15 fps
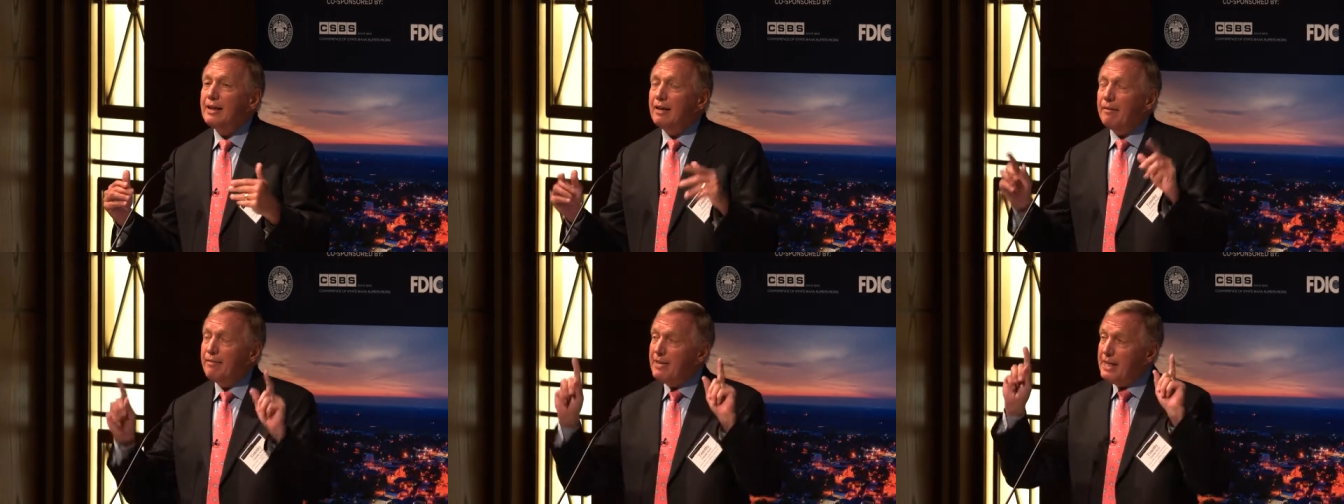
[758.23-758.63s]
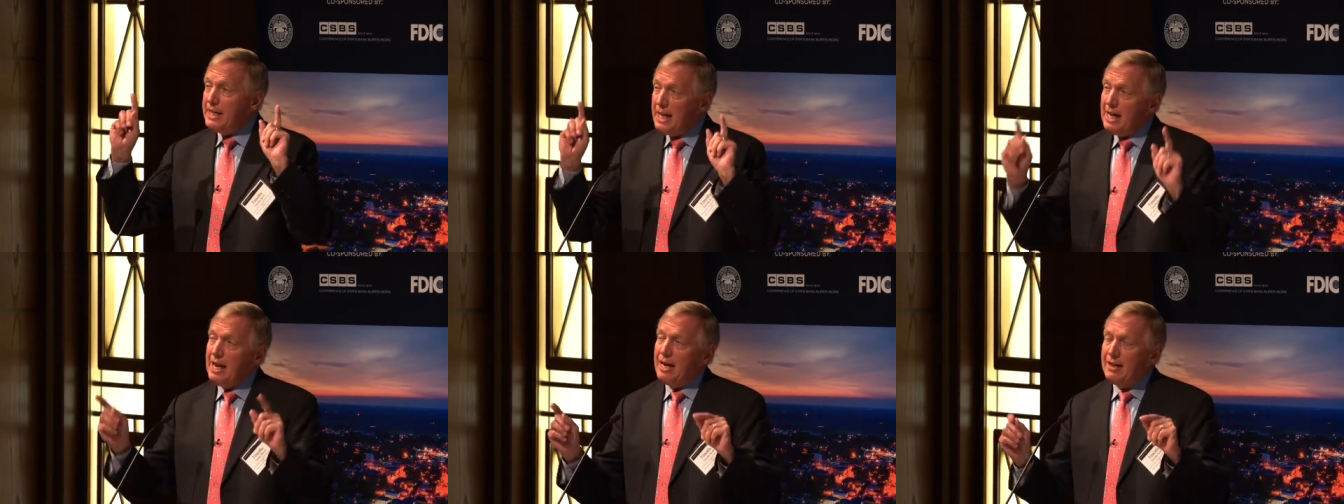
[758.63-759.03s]
of the
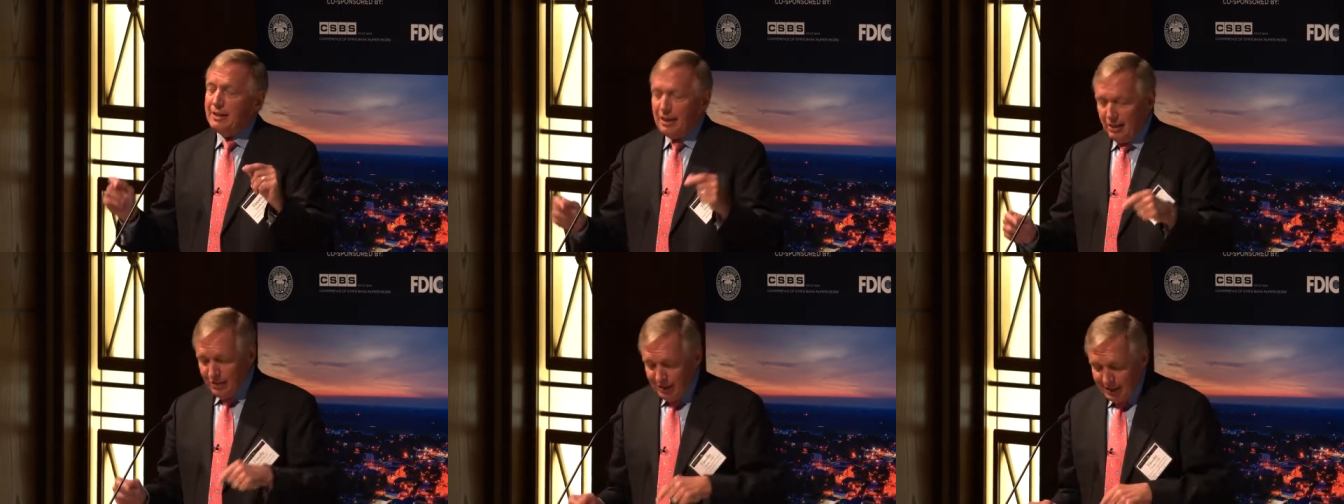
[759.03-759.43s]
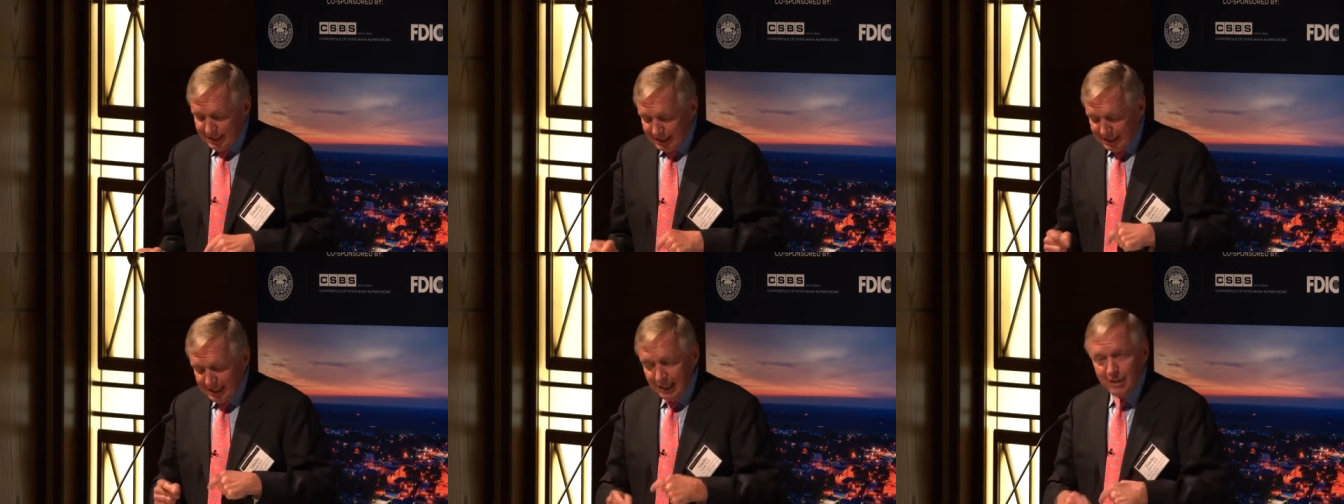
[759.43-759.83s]
9, other than
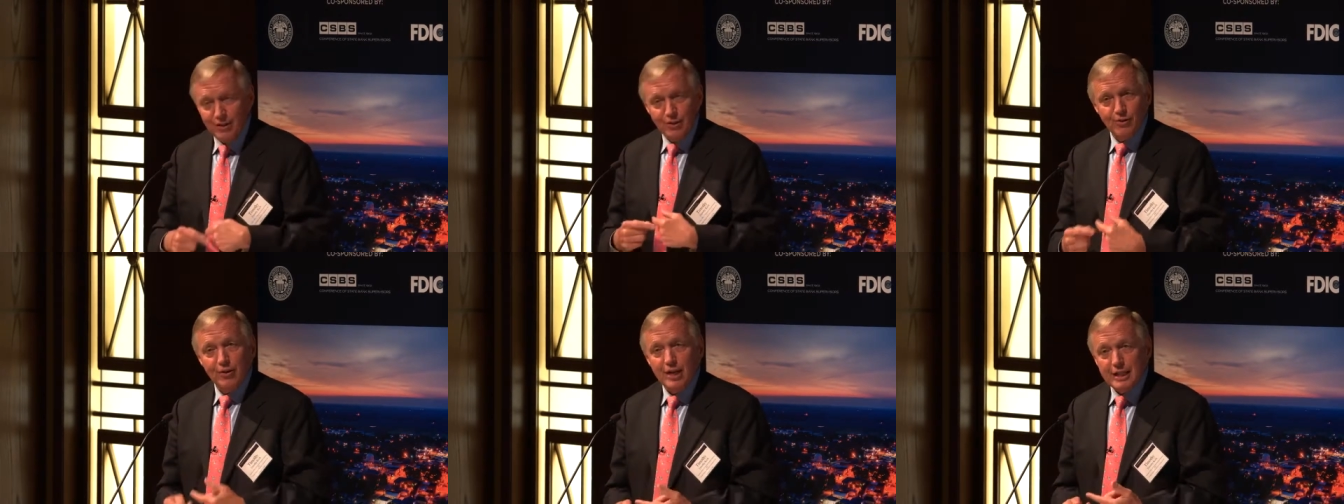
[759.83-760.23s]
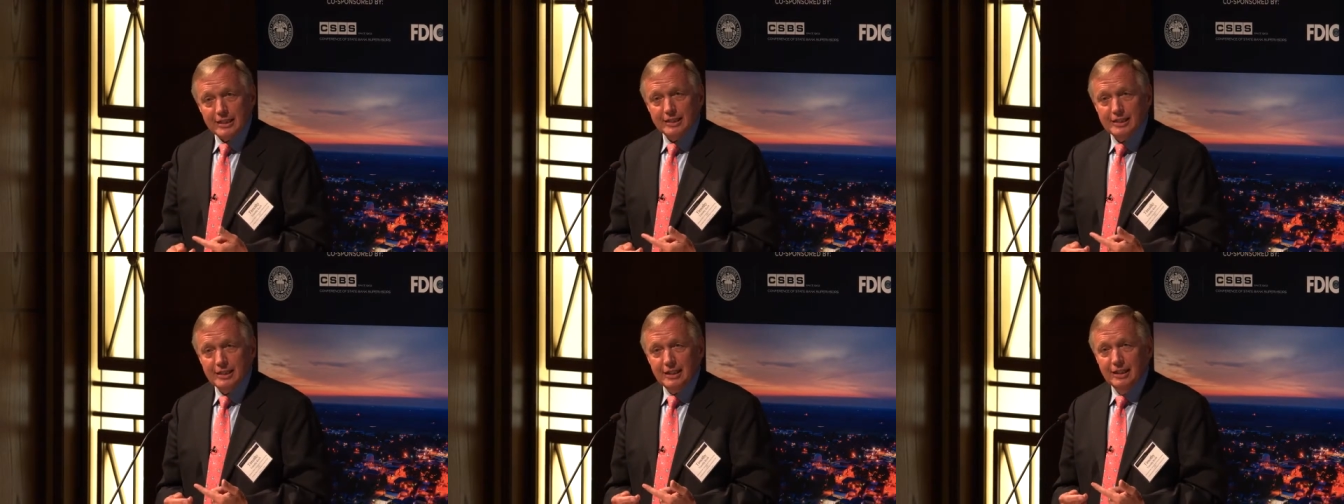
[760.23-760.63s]

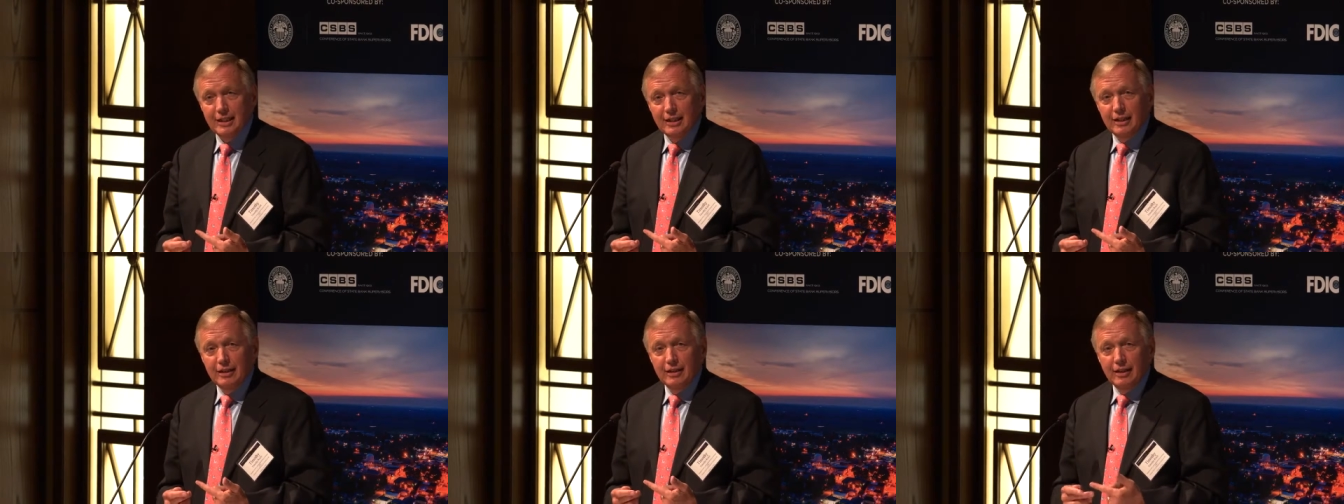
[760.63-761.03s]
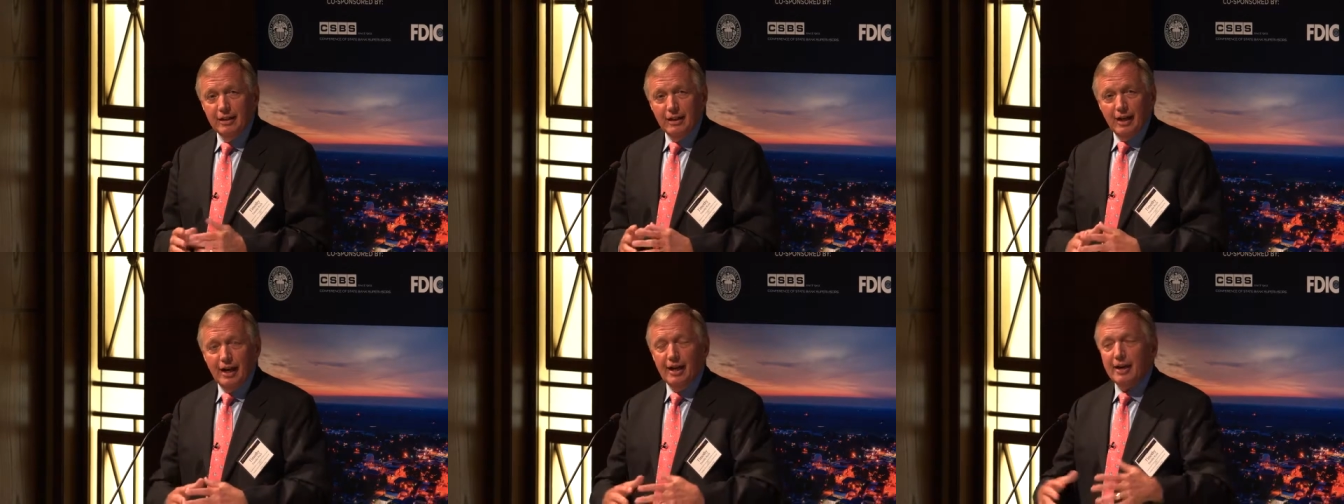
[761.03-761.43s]
SunTrust,
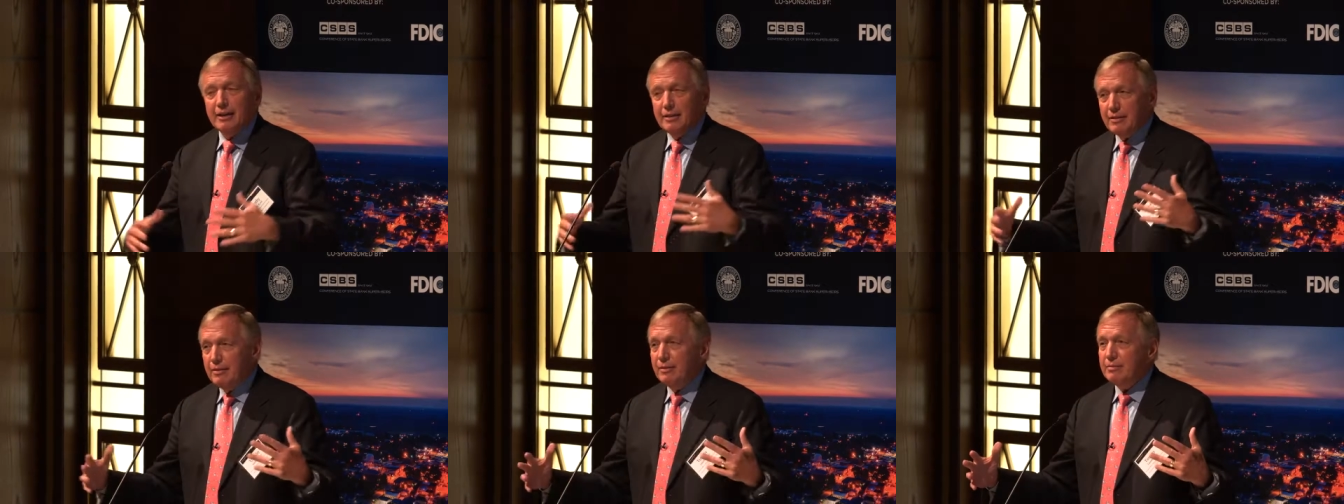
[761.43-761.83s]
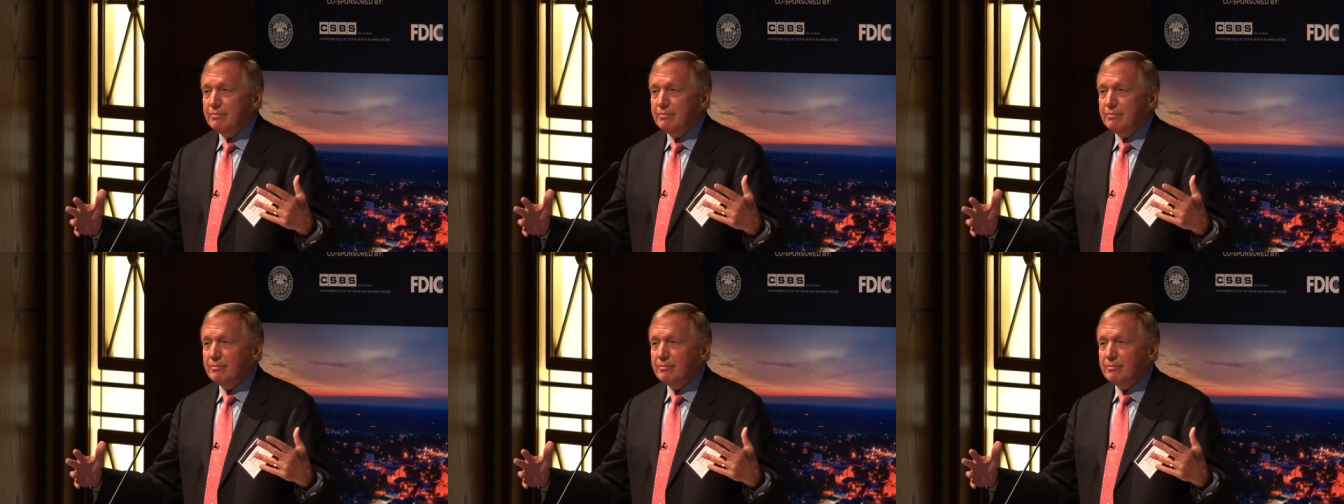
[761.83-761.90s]
had I